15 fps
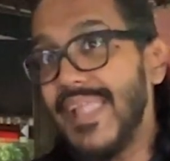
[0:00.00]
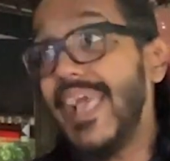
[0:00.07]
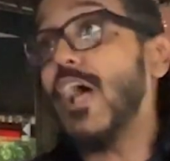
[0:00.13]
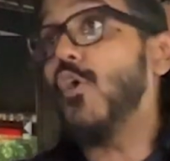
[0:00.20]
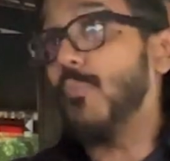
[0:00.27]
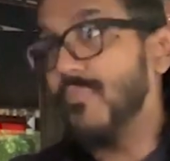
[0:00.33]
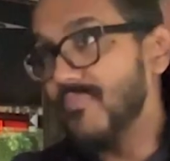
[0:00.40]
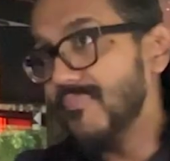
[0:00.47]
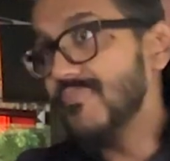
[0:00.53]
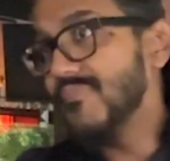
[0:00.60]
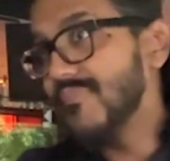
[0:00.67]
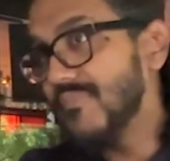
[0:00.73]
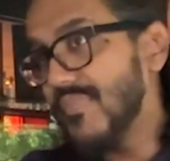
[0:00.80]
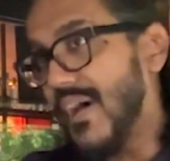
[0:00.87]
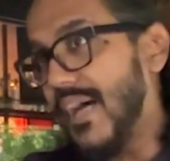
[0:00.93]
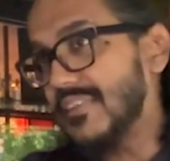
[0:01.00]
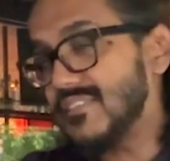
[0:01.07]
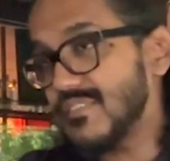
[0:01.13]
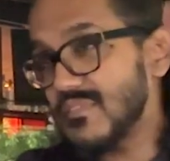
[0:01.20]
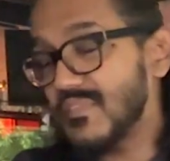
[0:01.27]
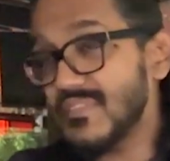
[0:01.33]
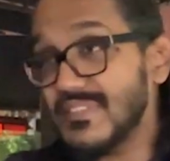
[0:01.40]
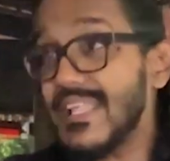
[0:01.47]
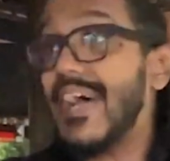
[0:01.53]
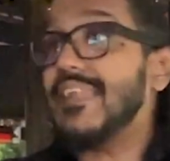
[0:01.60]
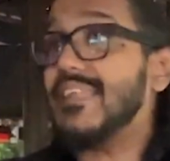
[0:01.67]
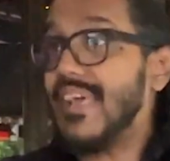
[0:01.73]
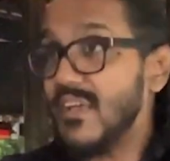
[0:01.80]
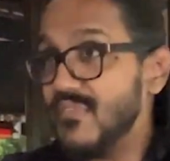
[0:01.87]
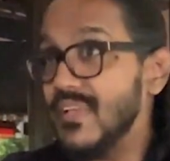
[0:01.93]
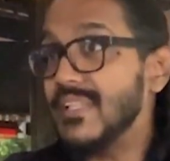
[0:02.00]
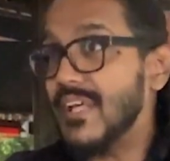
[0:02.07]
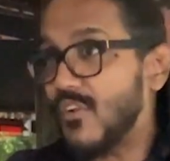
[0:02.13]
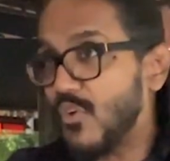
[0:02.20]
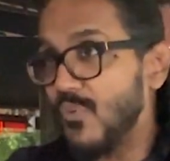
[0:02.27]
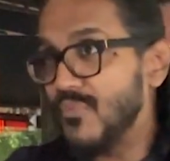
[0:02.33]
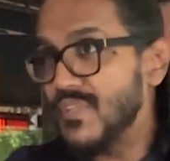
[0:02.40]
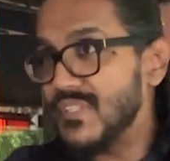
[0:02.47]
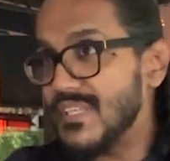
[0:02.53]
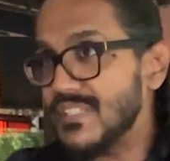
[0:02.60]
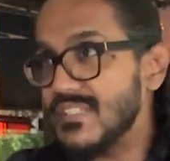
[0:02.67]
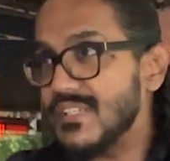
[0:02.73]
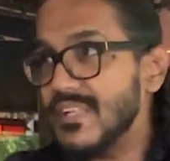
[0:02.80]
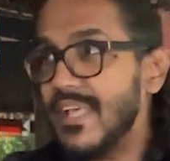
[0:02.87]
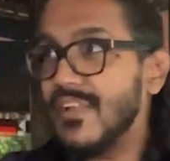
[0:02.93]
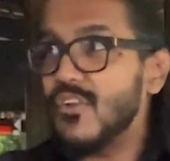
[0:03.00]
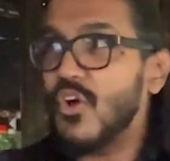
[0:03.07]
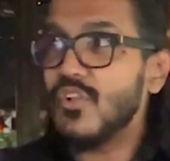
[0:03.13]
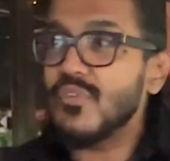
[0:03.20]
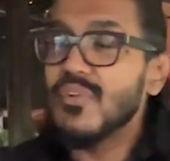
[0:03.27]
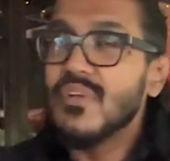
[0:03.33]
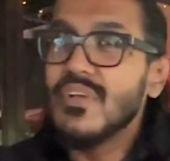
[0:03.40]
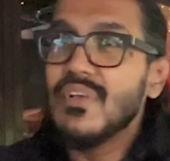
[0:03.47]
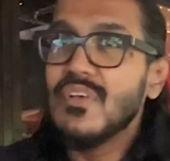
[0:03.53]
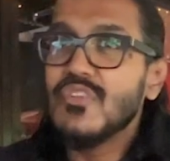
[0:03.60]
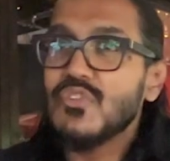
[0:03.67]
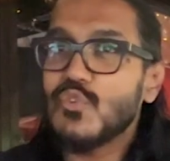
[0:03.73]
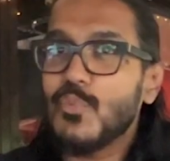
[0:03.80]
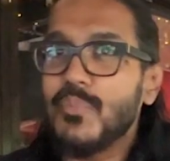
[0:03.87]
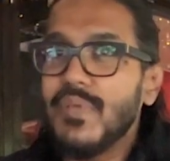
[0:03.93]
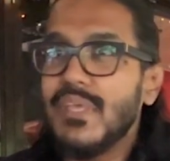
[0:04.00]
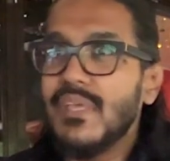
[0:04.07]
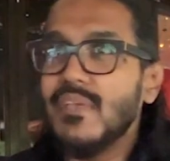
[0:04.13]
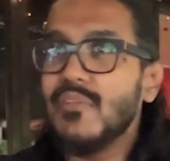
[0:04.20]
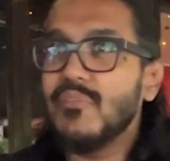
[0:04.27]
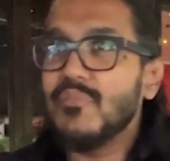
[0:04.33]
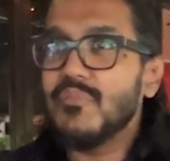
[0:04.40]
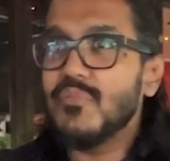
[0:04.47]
help us start having that conversation, and not to be